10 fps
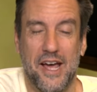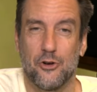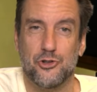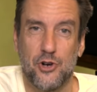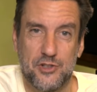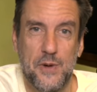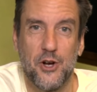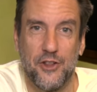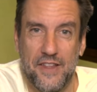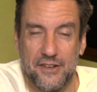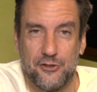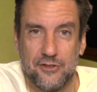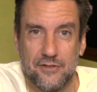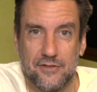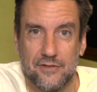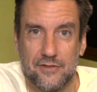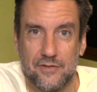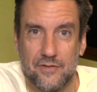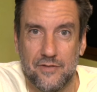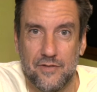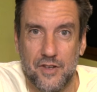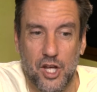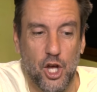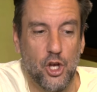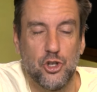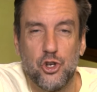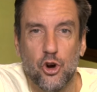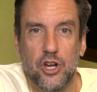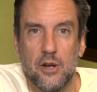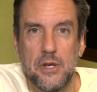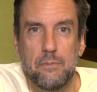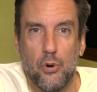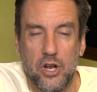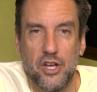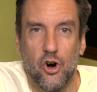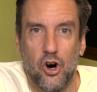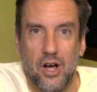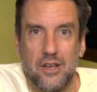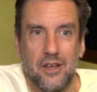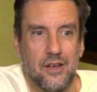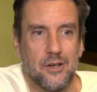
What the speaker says: trust me on this, you're going to be putting on